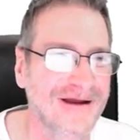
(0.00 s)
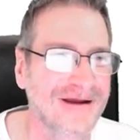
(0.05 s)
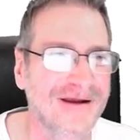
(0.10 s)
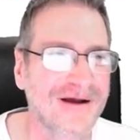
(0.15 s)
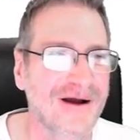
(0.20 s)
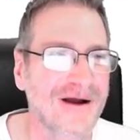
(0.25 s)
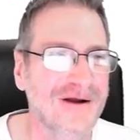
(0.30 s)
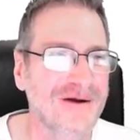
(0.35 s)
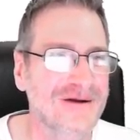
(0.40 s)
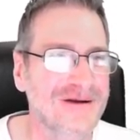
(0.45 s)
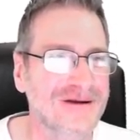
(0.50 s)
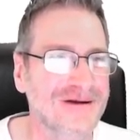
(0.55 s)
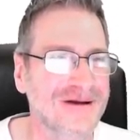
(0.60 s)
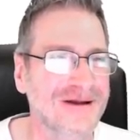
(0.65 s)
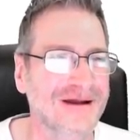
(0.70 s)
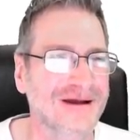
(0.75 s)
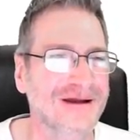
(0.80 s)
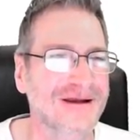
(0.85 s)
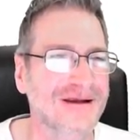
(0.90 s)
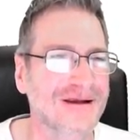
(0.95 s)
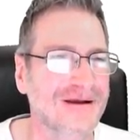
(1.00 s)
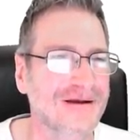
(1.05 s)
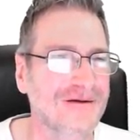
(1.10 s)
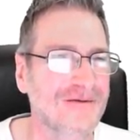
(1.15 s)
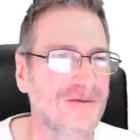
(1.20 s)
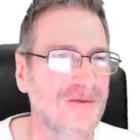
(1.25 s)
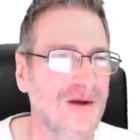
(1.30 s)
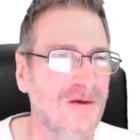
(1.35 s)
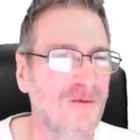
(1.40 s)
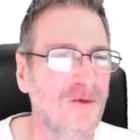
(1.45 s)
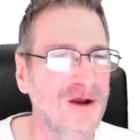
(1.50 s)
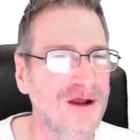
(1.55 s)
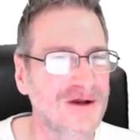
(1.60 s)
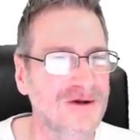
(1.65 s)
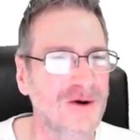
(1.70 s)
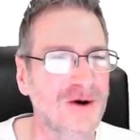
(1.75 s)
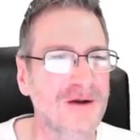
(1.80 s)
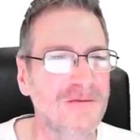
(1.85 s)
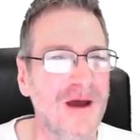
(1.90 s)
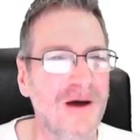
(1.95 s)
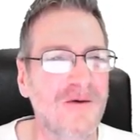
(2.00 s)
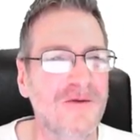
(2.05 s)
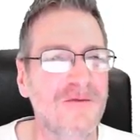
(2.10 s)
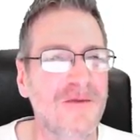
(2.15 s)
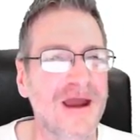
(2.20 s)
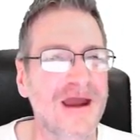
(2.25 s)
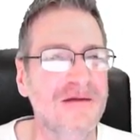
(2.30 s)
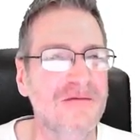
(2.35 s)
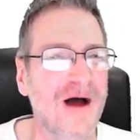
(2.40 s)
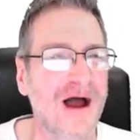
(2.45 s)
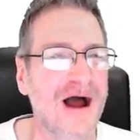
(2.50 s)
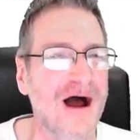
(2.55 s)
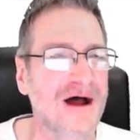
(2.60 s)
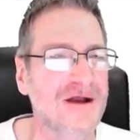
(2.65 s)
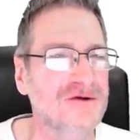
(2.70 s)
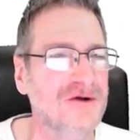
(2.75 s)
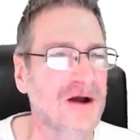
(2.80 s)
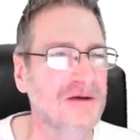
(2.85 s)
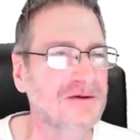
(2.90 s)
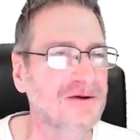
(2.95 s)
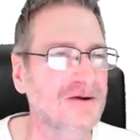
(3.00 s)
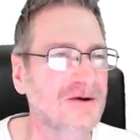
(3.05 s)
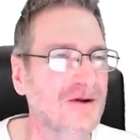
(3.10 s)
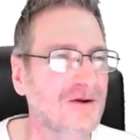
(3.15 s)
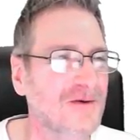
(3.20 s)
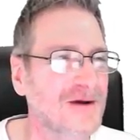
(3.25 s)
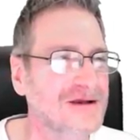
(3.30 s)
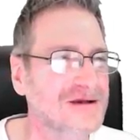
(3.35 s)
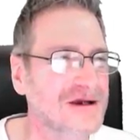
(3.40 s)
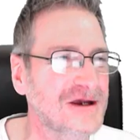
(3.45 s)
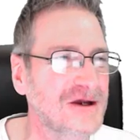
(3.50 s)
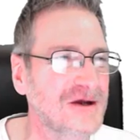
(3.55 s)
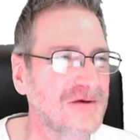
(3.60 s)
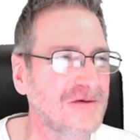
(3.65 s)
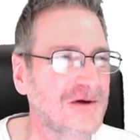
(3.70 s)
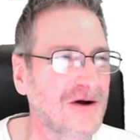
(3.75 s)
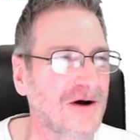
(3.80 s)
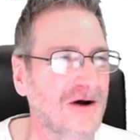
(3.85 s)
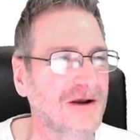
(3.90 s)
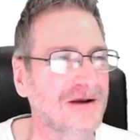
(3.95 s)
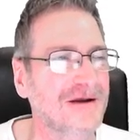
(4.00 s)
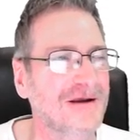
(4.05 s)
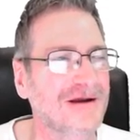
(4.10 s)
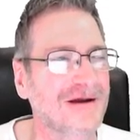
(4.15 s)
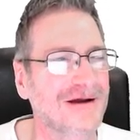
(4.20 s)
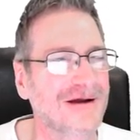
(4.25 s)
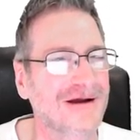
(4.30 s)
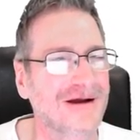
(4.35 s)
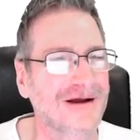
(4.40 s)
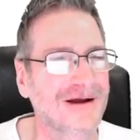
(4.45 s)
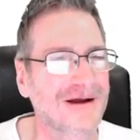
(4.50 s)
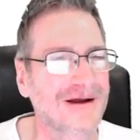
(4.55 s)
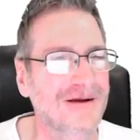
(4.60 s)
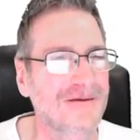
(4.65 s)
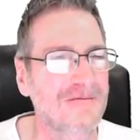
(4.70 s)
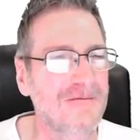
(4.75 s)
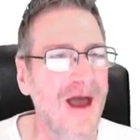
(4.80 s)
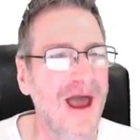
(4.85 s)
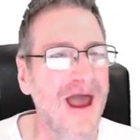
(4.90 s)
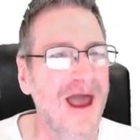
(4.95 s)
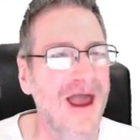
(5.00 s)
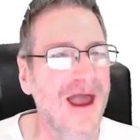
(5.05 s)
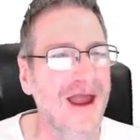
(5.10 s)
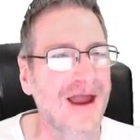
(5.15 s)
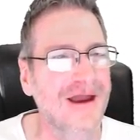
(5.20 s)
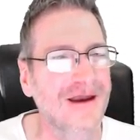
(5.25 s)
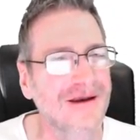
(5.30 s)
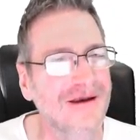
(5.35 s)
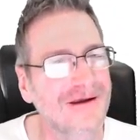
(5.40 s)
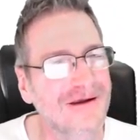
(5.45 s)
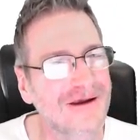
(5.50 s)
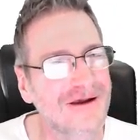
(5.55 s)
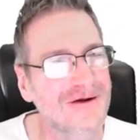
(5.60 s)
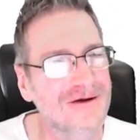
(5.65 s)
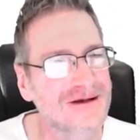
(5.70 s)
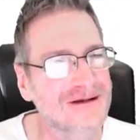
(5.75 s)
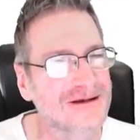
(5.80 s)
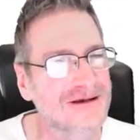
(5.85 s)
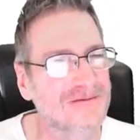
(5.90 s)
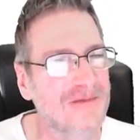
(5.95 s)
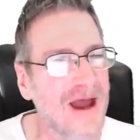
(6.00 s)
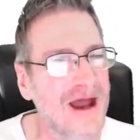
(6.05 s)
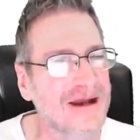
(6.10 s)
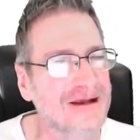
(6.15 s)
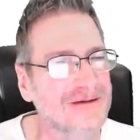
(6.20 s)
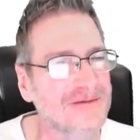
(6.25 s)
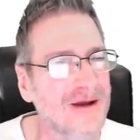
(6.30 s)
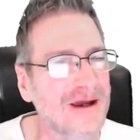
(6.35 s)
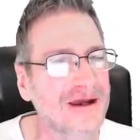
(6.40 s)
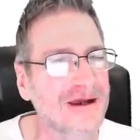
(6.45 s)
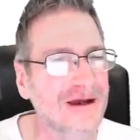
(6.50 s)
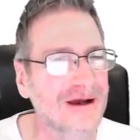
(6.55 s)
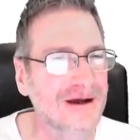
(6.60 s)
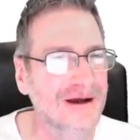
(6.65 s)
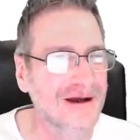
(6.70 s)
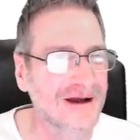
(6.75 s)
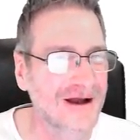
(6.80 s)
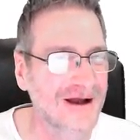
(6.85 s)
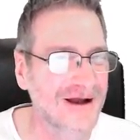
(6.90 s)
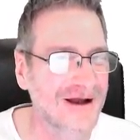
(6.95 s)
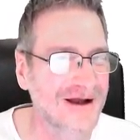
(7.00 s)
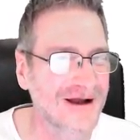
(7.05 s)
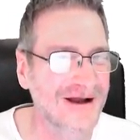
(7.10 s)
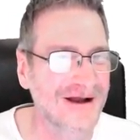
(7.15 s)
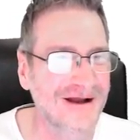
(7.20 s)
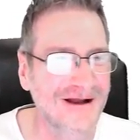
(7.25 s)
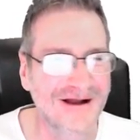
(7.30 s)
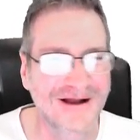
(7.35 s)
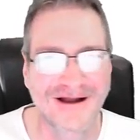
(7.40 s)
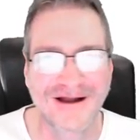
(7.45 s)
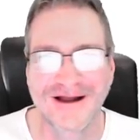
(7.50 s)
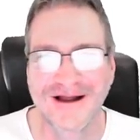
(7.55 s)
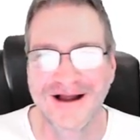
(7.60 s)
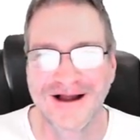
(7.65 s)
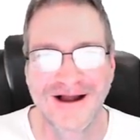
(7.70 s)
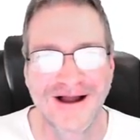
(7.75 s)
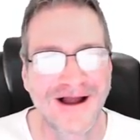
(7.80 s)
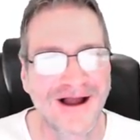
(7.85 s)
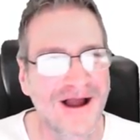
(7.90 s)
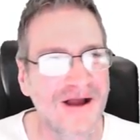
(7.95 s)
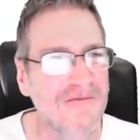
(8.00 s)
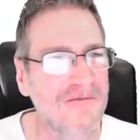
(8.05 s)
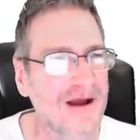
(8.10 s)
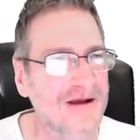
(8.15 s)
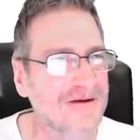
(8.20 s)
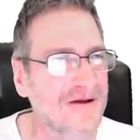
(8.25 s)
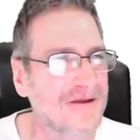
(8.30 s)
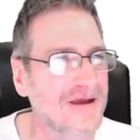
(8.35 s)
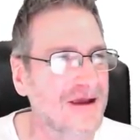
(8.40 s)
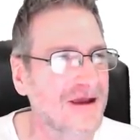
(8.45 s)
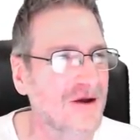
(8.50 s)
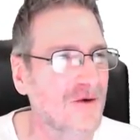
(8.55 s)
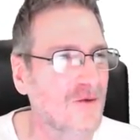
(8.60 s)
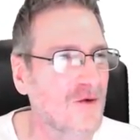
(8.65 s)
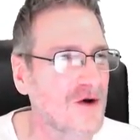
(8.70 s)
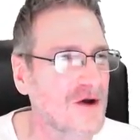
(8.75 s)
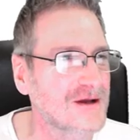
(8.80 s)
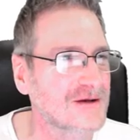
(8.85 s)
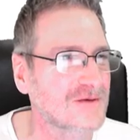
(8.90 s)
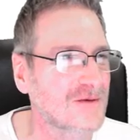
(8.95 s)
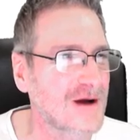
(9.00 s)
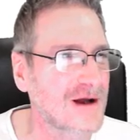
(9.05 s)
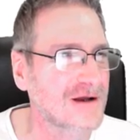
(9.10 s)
Yeah, no, I couldn't do that. What are you talking about with me and my hard drives? Look at all the ones that you've got. Man, you're just as bad as me. In fact, I think you're worse.